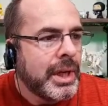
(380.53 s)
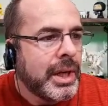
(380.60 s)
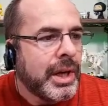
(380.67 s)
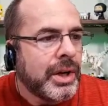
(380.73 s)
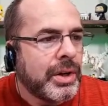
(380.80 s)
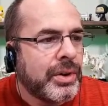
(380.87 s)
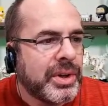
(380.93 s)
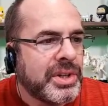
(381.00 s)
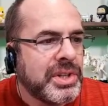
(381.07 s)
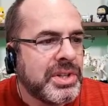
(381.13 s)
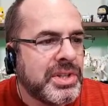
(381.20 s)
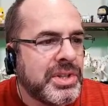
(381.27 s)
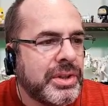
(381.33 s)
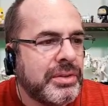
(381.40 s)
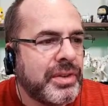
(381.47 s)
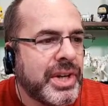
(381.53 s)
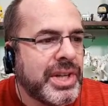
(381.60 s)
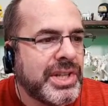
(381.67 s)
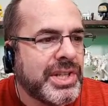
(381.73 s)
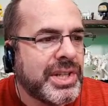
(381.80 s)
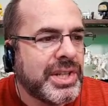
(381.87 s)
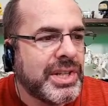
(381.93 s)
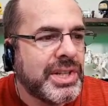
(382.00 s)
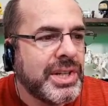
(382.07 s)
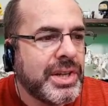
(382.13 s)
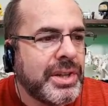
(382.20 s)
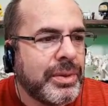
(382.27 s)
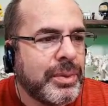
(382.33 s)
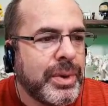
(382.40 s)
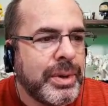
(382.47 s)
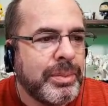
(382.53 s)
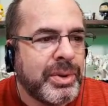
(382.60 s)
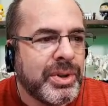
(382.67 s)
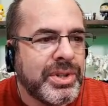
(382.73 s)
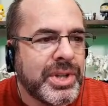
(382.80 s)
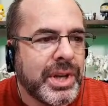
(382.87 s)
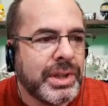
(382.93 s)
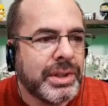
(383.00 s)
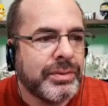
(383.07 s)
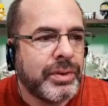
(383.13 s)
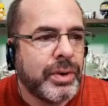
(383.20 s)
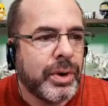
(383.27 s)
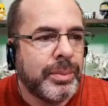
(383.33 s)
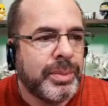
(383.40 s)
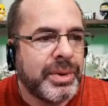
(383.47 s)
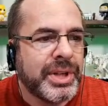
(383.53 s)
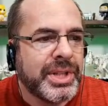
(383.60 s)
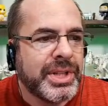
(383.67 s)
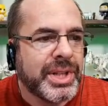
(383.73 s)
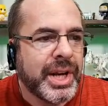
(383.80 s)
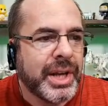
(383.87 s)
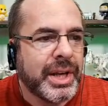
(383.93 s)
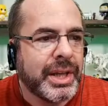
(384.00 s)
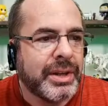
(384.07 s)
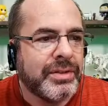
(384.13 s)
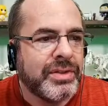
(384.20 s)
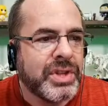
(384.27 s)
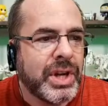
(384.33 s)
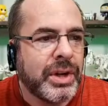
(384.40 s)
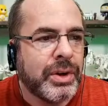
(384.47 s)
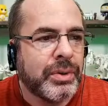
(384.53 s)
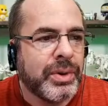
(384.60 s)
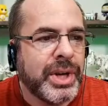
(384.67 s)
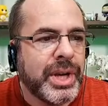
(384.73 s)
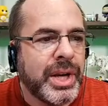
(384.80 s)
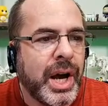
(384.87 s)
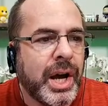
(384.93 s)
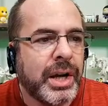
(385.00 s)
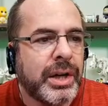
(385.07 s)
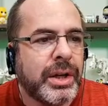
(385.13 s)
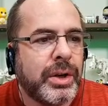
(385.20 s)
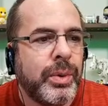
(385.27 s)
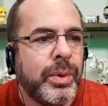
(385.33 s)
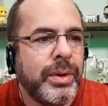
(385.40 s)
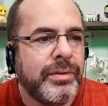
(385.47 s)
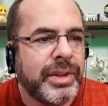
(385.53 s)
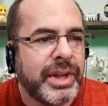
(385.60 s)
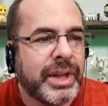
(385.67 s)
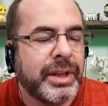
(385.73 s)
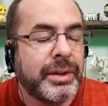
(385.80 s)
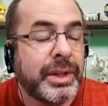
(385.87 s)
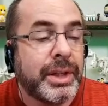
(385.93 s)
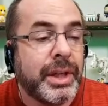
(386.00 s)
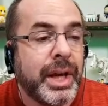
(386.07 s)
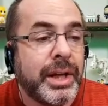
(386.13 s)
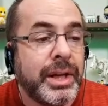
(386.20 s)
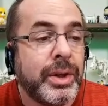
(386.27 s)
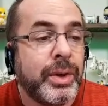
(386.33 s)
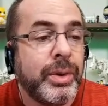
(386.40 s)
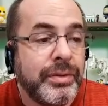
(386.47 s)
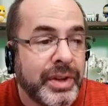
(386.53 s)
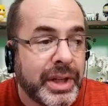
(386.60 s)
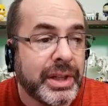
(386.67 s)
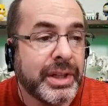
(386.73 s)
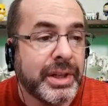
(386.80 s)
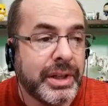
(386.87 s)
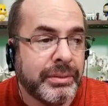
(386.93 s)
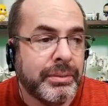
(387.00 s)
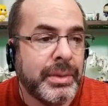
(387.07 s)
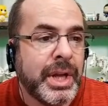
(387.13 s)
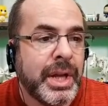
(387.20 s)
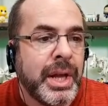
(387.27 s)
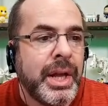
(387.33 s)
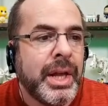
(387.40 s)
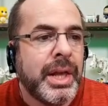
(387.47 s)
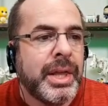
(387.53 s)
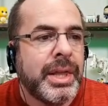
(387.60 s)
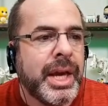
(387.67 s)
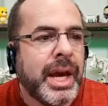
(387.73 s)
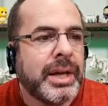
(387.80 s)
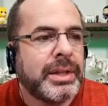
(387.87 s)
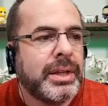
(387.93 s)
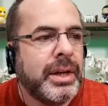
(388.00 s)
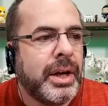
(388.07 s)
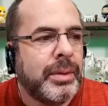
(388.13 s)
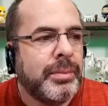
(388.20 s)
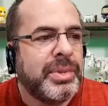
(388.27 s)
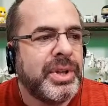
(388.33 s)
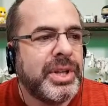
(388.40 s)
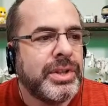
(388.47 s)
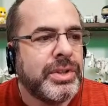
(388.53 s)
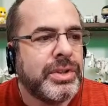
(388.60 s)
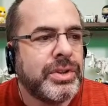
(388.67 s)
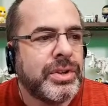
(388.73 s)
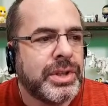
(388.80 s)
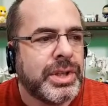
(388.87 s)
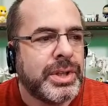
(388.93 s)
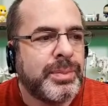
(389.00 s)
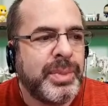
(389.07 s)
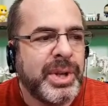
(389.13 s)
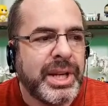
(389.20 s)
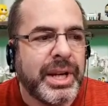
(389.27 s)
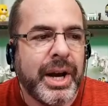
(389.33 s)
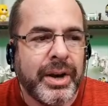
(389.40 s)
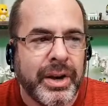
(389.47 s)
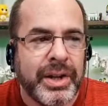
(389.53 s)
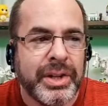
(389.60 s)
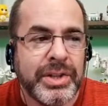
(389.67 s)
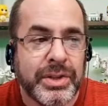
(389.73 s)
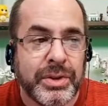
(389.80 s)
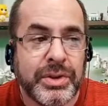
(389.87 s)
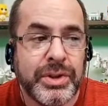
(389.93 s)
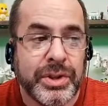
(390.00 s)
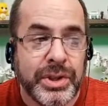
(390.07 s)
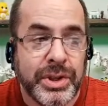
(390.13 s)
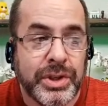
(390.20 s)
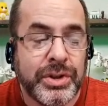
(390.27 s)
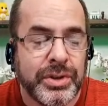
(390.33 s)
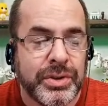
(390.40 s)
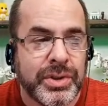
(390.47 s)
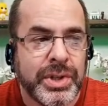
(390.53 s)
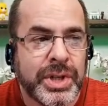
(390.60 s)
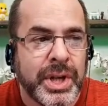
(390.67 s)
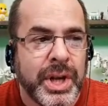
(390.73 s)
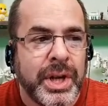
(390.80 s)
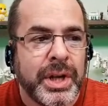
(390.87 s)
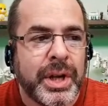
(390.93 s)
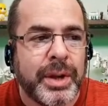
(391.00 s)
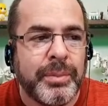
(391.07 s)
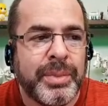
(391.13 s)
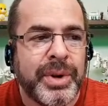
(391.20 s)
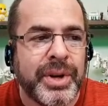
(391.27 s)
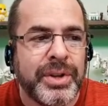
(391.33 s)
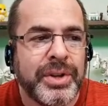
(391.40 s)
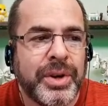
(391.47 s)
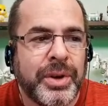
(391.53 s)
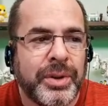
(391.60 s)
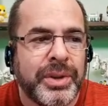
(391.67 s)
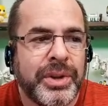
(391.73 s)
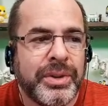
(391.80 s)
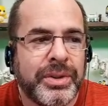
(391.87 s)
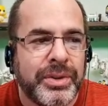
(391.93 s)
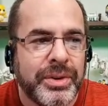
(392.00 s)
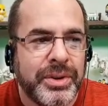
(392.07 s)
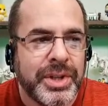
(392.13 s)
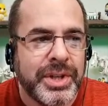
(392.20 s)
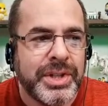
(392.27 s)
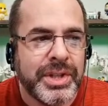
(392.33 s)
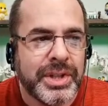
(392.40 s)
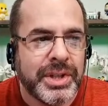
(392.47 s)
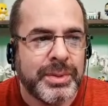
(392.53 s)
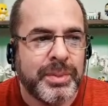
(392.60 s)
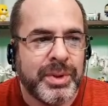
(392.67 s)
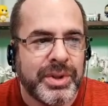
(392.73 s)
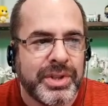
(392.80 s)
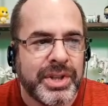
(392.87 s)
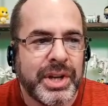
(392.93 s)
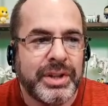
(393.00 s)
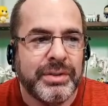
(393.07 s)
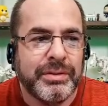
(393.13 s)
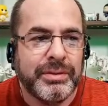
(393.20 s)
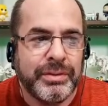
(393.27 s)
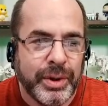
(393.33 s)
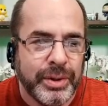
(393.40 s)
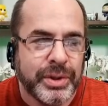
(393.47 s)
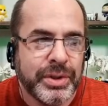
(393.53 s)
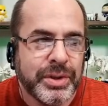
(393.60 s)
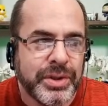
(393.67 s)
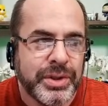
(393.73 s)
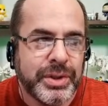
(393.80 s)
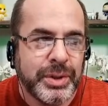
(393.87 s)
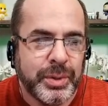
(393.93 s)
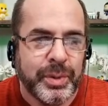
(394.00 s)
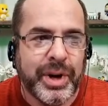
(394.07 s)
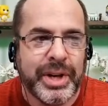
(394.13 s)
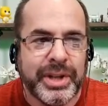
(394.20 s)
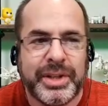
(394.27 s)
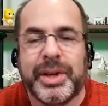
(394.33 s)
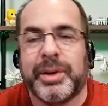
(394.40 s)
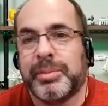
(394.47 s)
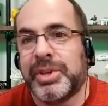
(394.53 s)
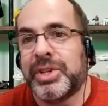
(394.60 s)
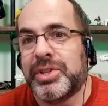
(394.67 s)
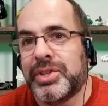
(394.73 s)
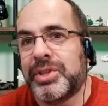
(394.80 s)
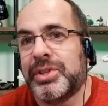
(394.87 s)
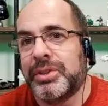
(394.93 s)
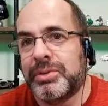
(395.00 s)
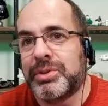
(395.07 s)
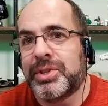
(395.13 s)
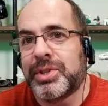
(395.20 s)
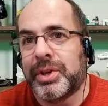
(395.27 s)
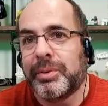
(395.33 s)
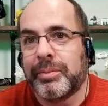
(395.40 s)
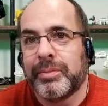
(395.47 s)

According to the survey, 63% of corporate executives agree unequivocally that companies should speak out on social issues, compared to only 36% of voters who want companies to do so.